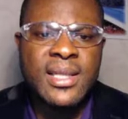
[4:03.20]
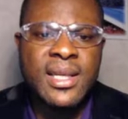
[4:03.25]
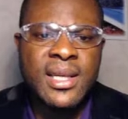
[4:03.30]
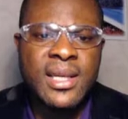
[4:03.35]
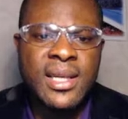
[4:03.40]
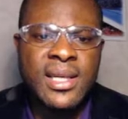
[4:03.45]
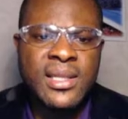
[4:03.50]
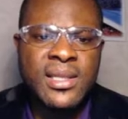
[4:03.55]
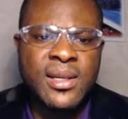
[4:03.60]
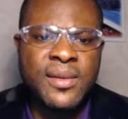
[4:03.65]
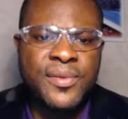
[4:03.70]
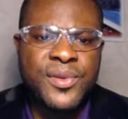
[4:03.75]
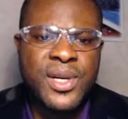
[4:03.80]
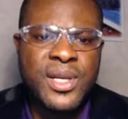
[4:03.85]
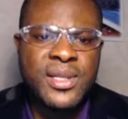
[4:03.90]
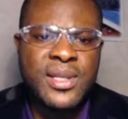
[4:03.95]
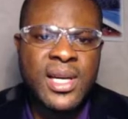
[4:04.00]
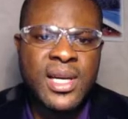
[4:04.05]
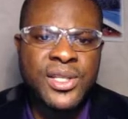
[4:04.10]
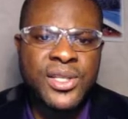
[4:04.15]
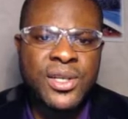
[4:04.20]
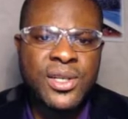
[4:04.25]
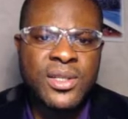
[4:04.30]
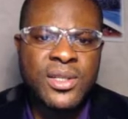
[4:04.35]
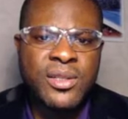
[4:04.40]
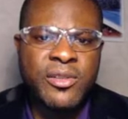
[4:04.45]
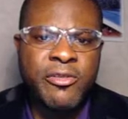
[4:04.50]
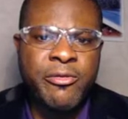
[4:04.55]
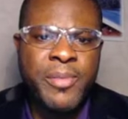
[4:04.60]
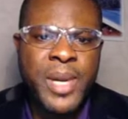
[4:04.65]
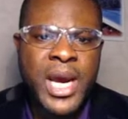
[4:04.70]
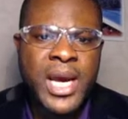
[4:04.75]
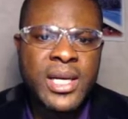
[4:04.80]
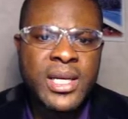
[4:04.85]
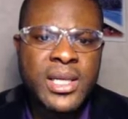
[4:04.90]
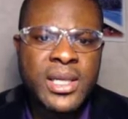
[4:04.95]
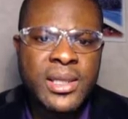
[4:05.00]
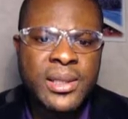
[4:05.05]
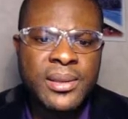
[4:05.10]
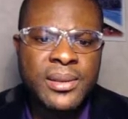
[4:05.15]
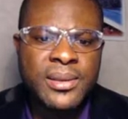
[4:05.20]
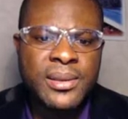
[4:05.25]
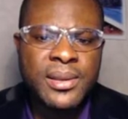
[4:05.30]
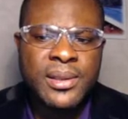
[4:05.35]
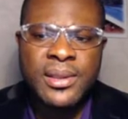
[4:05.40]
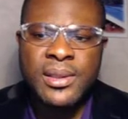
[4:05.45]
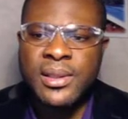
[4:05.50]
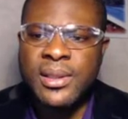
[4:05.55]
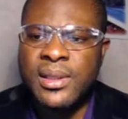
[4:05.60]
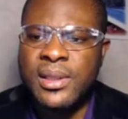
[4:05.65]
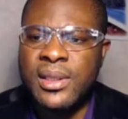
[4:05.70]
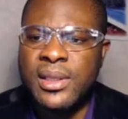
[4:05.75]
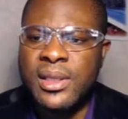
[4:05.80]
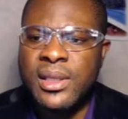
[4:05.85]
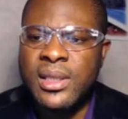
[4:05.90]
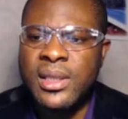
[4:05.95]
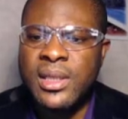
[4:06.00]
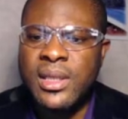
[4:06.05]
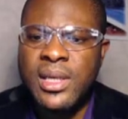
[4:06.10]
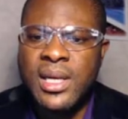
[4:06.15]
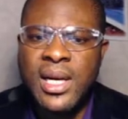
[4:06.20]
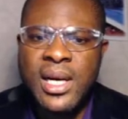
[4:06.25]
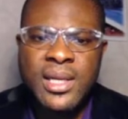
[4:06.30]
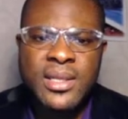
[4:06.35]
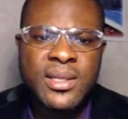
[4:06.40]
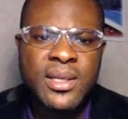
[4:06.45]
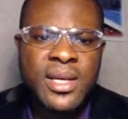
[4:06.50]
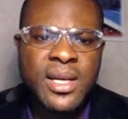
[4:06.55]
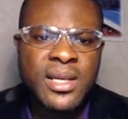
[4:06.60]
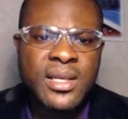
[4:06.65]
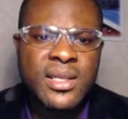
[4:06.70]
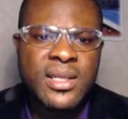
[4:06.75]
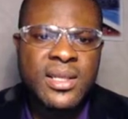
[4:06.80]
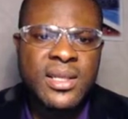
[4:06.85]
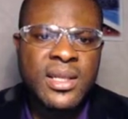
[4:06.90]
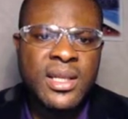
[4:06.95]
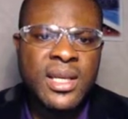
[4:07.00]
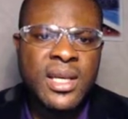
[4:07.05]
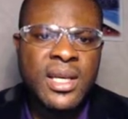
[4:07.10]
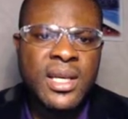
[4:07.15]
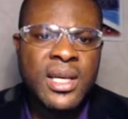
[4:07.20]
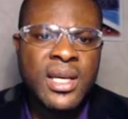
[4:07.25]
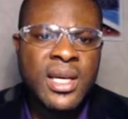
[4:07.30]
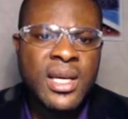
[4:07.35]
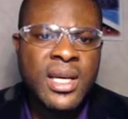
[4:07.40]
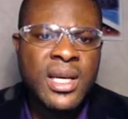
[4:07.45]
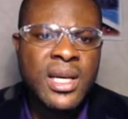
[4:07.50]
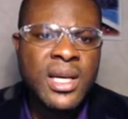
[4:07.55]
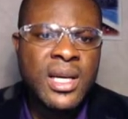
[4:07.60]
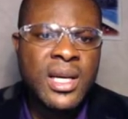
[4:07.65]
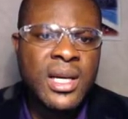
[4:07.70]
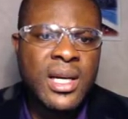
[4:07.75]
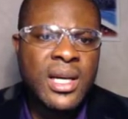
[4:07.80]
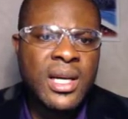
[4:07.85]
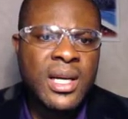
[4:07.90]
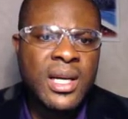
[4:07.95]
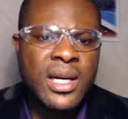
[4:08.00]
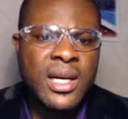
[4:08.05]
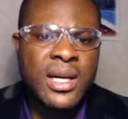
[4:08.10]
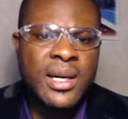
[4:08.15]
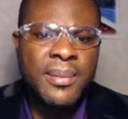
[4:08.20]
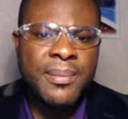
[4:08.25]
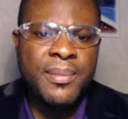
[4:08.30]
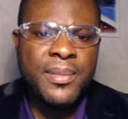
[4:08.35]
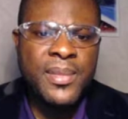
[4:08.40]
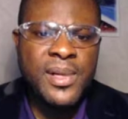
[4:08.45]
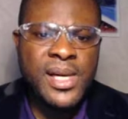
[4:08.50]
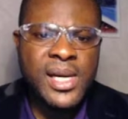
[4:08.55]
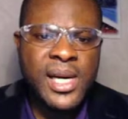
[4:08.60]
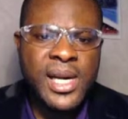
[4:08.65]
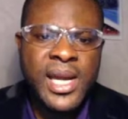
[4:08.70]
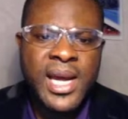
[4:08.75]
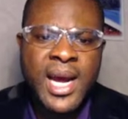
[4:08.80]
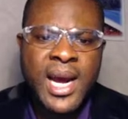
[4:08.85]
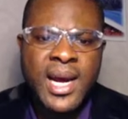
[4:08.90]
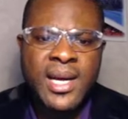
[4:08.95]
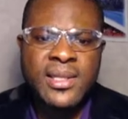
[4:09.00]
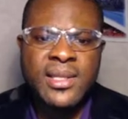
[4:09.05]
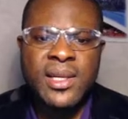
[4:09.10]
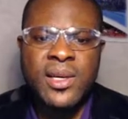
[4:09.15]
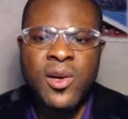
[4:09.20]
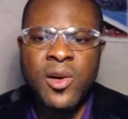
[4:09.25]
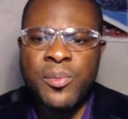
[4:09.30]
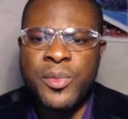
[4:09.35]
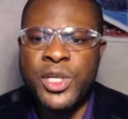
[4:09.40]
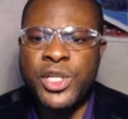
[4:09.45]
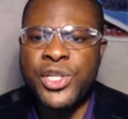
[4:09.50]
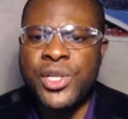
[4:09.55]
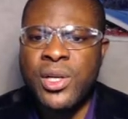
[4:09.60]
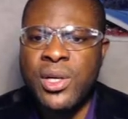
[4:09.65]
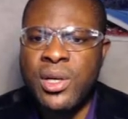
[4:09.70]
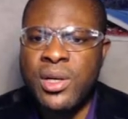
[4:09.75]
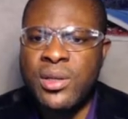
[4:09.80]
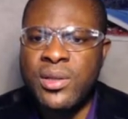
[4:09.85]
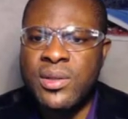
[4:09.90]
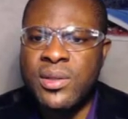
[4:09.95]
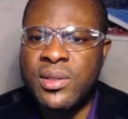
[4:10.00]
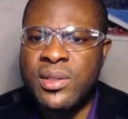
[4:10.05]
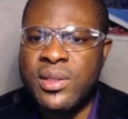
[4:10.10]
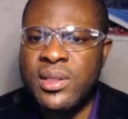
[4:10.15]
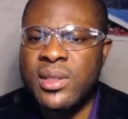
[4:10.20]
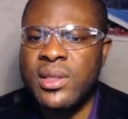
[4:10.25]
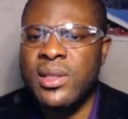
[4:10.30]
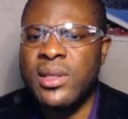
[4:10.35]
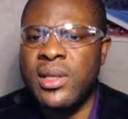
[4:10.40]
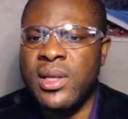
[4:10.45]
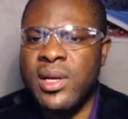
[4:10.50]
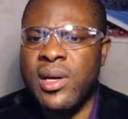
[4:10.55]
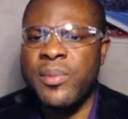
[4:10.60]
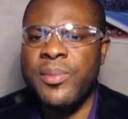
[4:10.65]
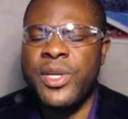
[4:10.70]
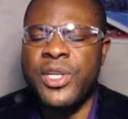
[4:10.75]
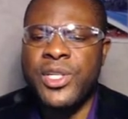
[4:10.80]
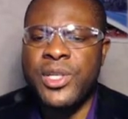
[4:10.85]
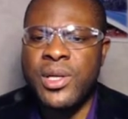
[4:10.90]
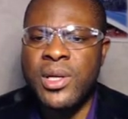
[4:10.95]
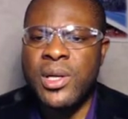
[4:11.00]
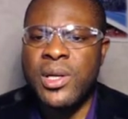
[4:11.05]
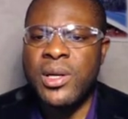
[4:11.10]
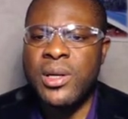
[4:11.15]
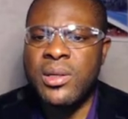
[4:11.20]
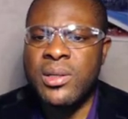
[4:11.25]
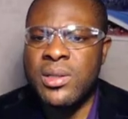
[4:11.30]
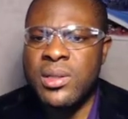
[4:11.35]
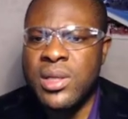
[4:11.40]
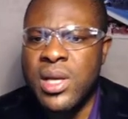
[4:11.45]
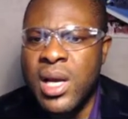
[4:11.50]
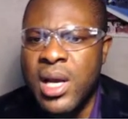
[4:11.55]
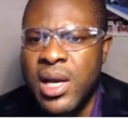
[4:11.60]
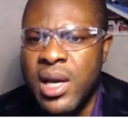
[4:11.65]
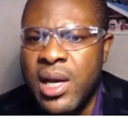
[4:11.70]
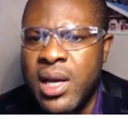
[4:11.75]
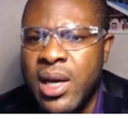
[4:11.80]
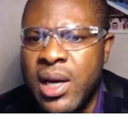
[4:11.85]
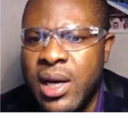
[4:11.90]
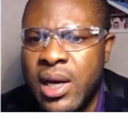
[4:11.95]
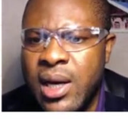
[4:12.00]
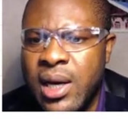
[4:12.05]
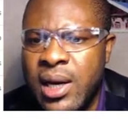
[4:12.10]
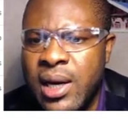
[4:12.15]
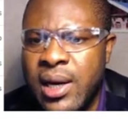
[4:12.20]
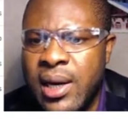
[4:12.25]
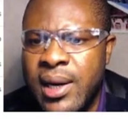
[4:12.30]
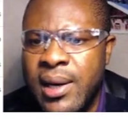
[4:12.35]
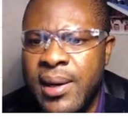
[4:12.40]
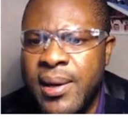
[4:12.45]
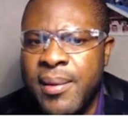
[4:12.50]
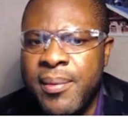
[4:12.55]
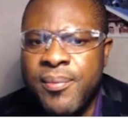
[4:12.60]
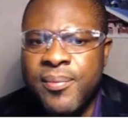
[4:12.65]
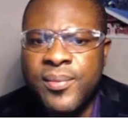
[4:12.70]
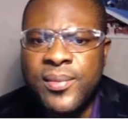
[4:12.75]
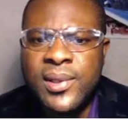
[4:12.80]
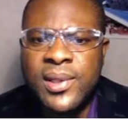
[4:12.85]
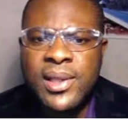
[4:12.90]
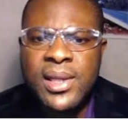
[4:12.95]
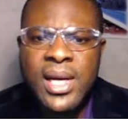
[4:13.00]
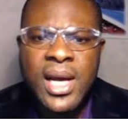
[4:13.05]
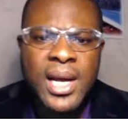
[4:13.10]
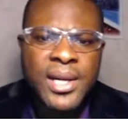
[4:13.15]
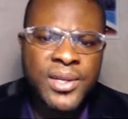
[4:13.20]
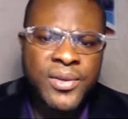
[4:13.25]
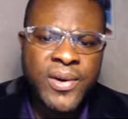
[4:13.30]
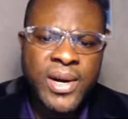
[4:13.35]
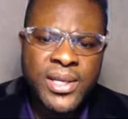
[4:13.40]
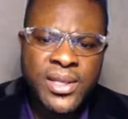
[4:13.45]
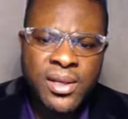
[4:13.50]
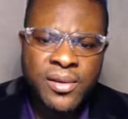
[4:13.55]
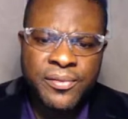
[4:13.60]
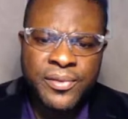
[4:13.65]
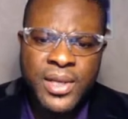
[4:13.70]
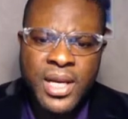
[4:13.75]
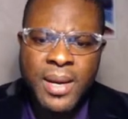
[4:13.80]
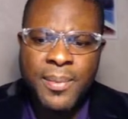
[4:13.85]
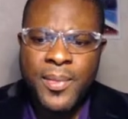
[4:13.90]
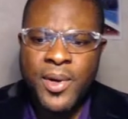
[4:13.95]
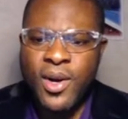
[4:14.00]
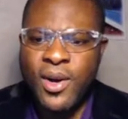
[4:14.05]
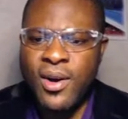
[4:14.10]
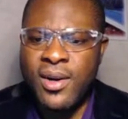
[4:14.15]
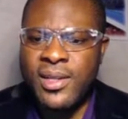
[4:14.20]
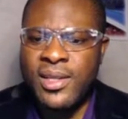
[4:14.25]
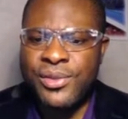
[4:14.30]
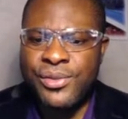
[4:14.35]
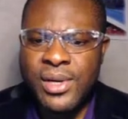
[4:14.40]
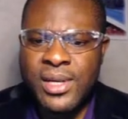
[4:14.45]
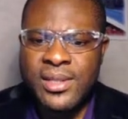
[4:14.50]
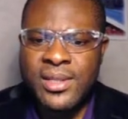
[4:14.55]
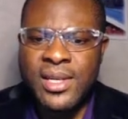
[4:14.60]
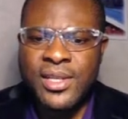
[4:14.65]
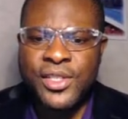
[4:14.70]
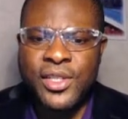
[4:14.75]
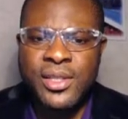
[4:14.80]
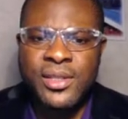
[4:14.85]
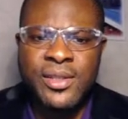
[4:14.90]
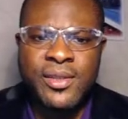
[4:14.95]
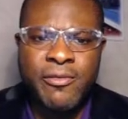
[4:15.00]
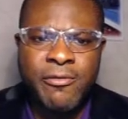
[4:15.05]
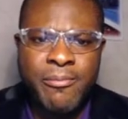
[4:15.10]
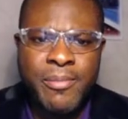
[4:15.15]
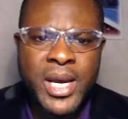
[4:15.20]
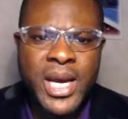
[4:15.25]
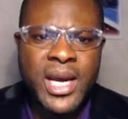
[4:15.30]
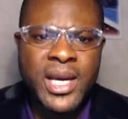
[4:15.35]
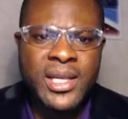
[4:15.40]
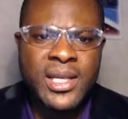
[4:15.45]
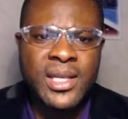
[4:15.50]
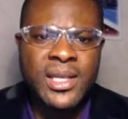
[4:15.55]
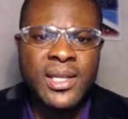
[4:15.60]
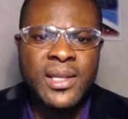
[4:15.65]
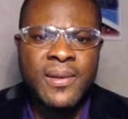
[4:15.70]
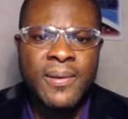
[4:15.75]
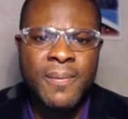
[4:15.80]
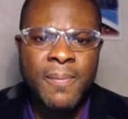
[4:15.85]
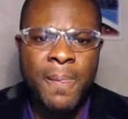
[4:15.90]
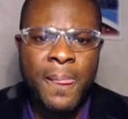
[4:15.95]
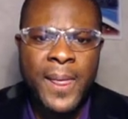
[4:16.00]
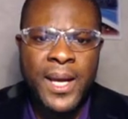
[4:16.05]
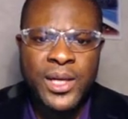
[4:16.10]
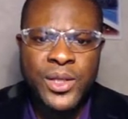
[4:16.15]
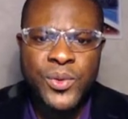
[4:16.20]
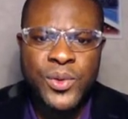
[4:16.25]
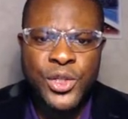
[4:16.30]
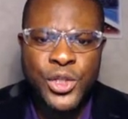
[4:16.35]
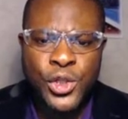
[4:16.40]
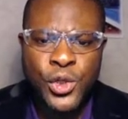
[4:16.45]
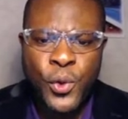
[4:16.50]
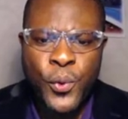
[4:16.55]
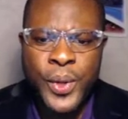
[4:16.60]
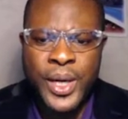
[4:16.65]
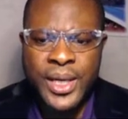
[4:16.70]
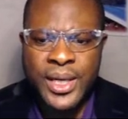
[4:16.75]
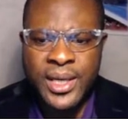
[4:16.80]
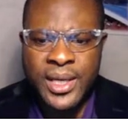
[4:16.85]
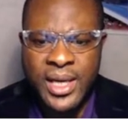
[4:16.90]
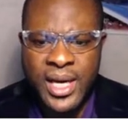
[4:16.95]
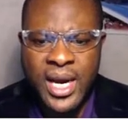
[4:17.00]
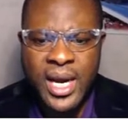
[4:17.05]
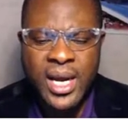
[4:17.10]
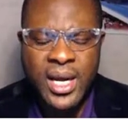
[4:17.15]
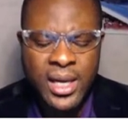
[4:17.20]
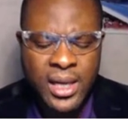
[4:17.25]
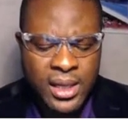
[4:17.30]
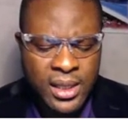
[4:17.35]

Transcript: the list of transactions you've made as you can see um, it has the commissions, the commissions, uh, and the rest of them, all the transactions you've made, it will show it there.